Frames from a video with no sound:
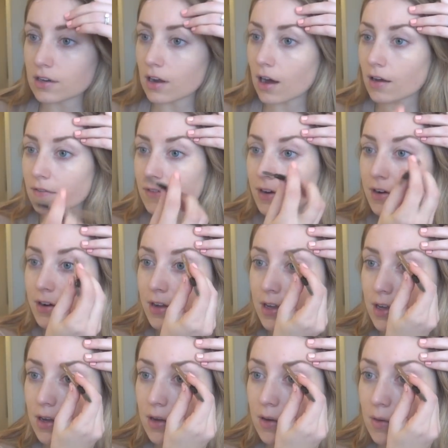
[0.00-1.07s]
not
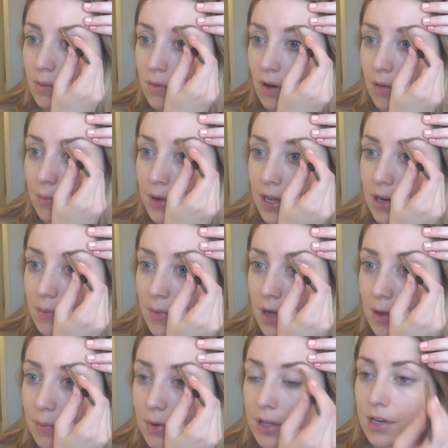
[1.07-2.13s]
very well made in
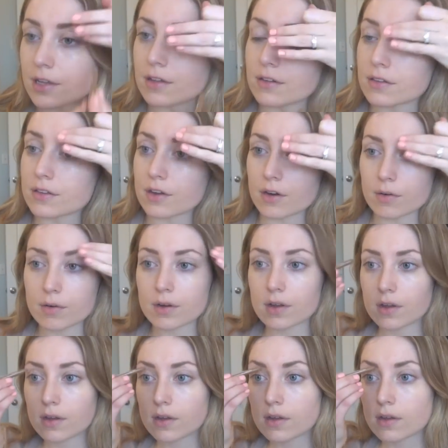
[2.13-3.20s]
my opinion, so
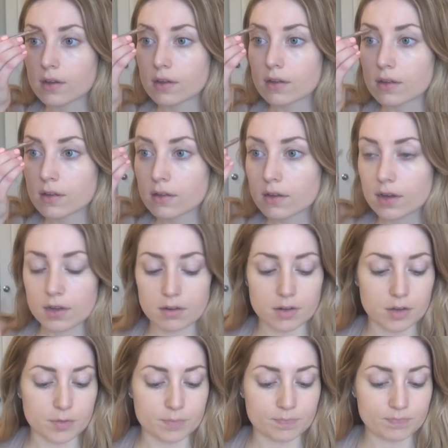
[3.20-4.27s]
I don't
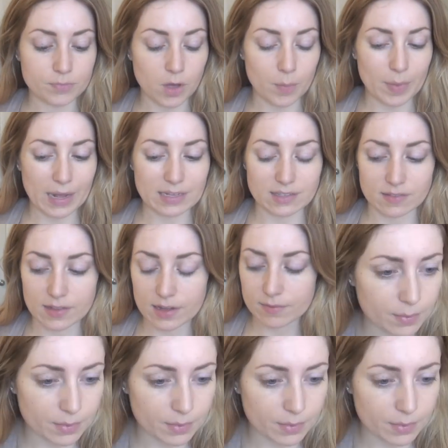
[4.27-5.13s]
know, I'll pass on that.